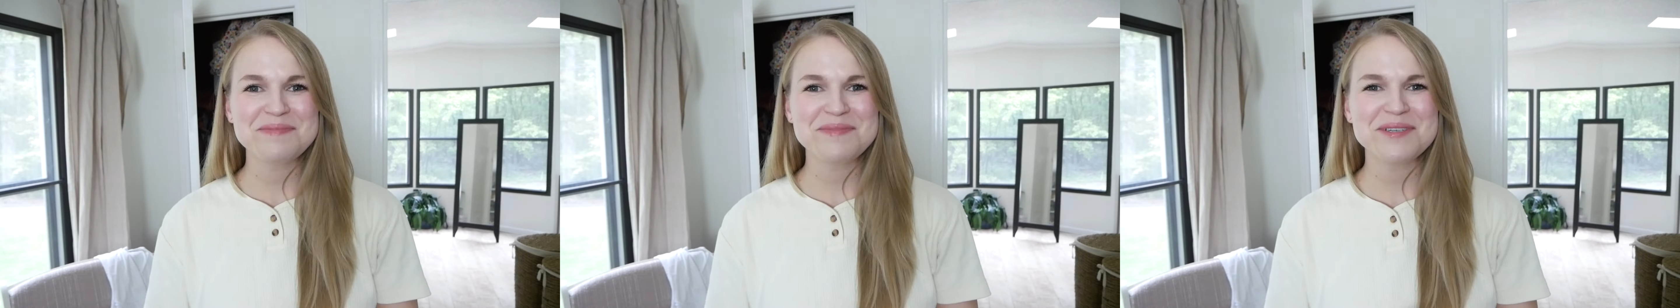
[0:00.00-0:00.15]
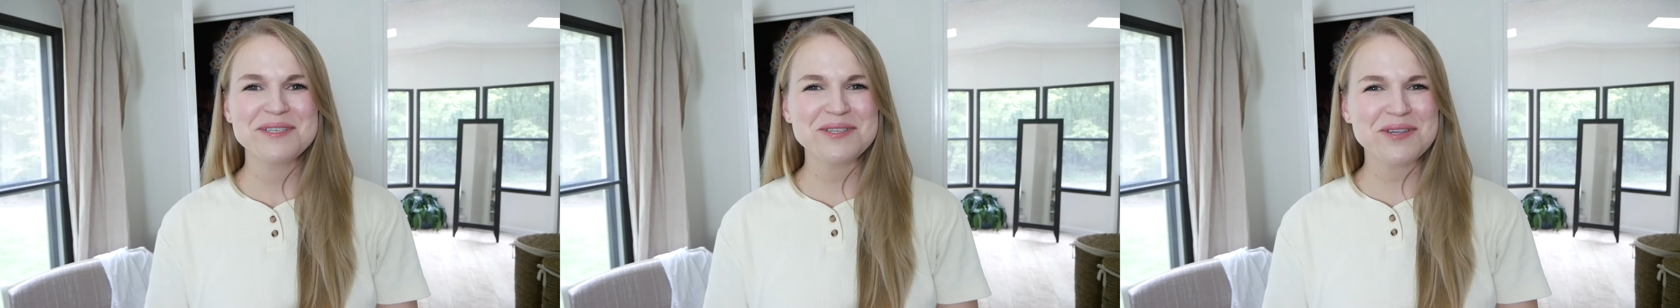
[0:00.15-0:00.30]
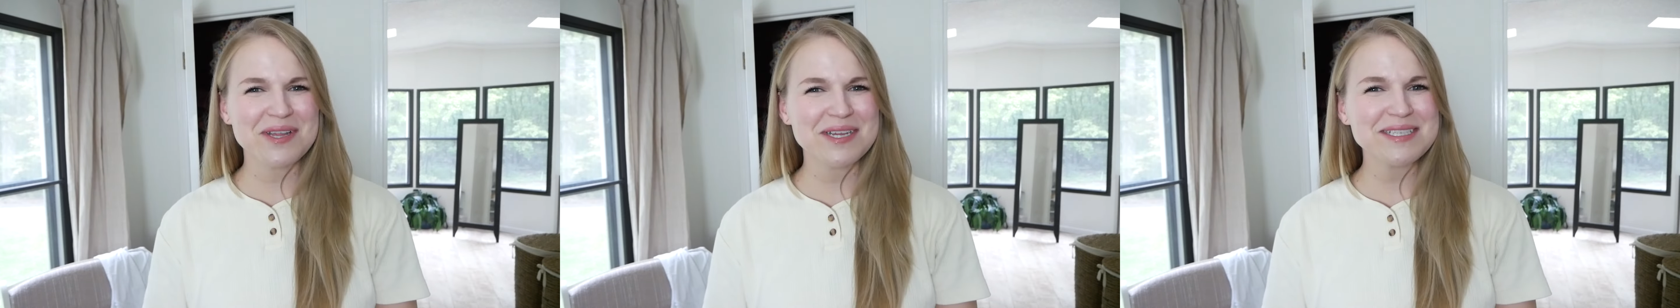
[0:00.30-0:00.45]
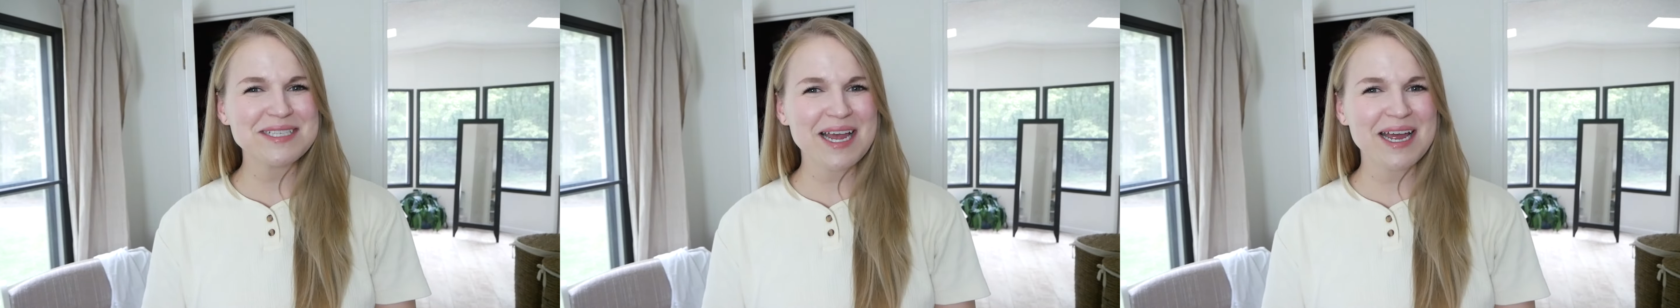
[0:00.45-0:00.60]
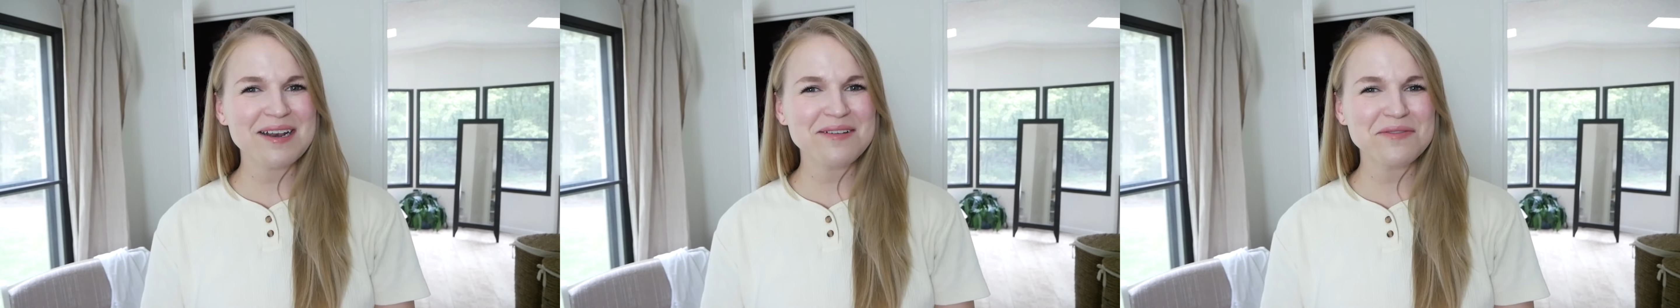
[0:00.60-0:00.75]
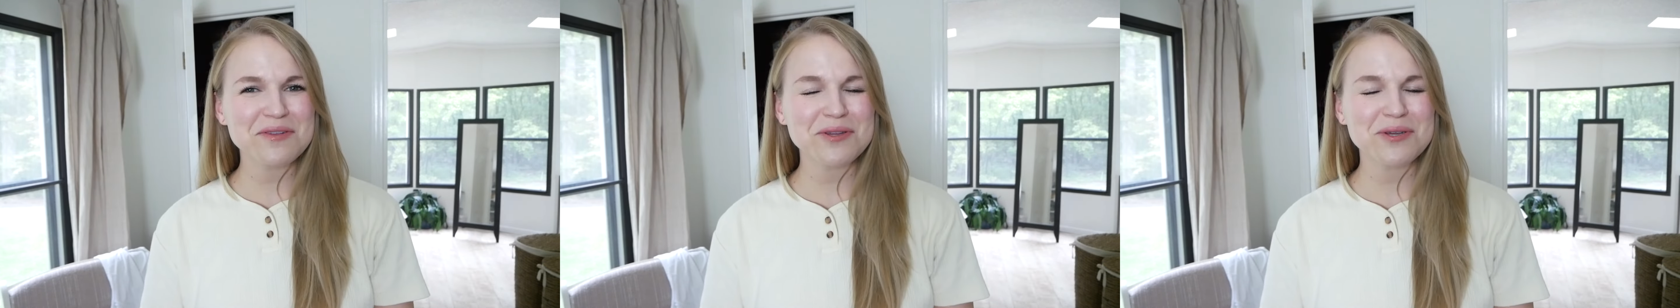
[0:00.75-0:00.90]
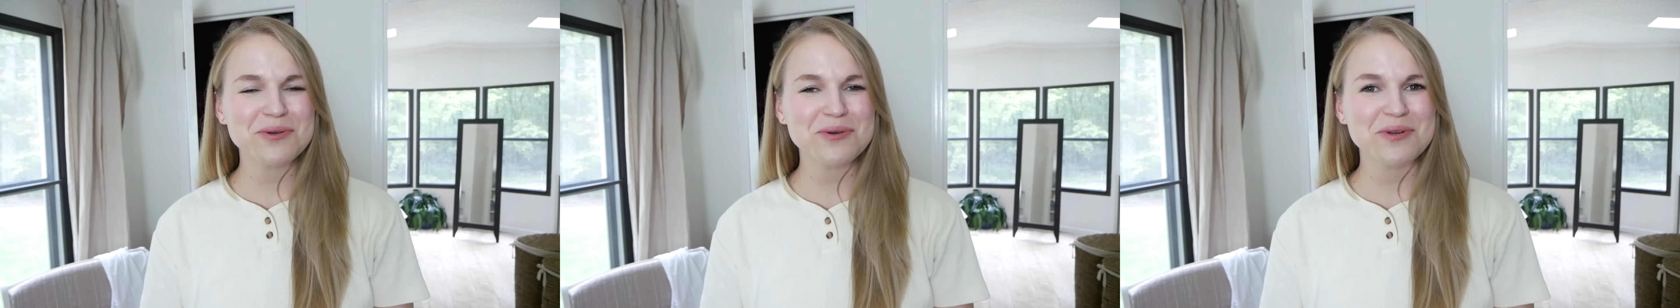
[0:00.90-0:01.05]
So that's kind of
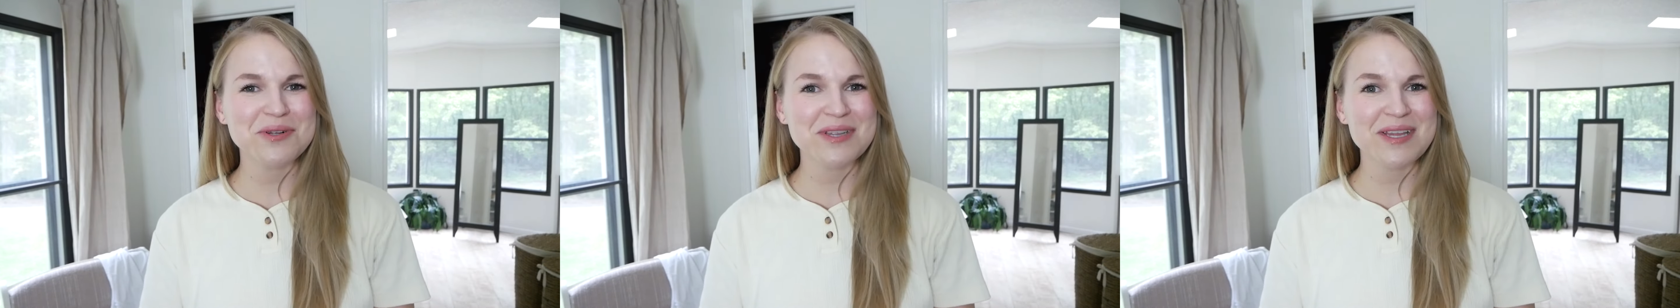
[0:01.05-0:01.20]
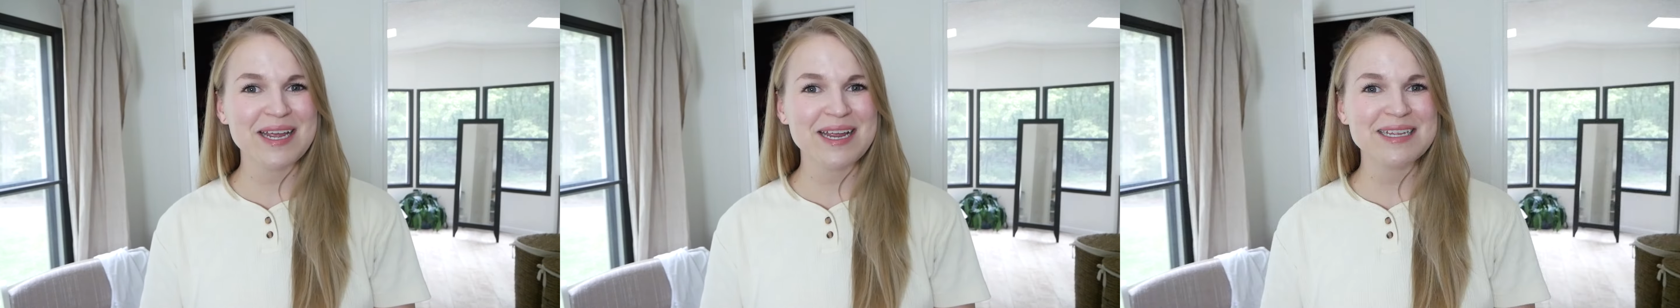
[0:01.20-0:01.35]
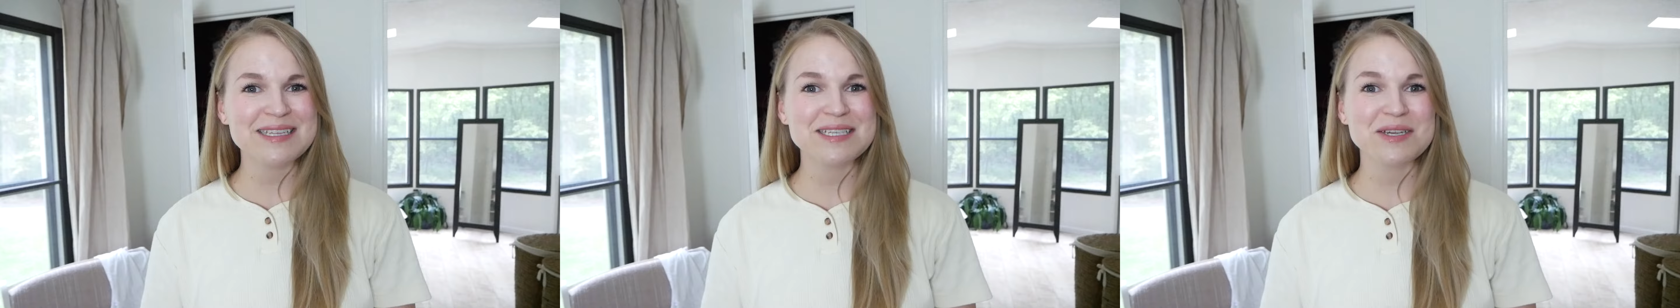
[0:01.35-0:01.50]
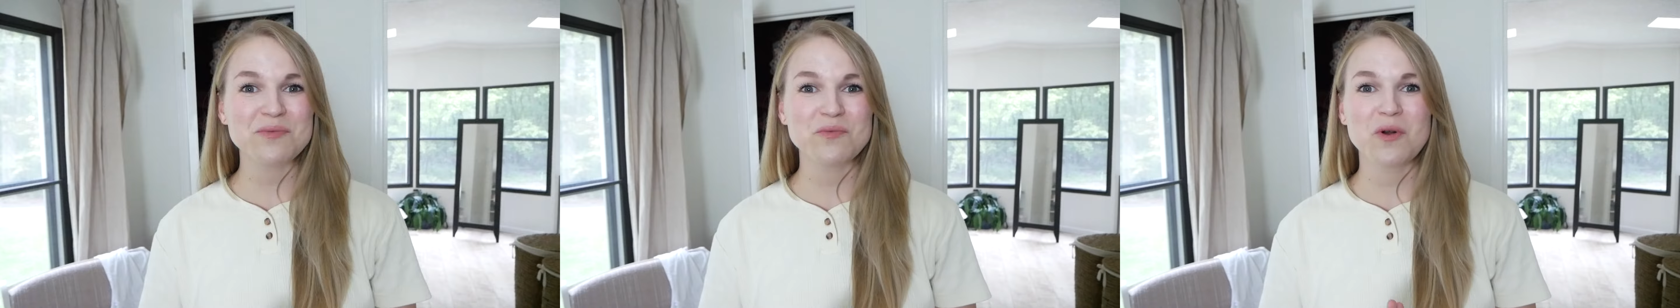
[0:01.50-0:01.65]
a little glance at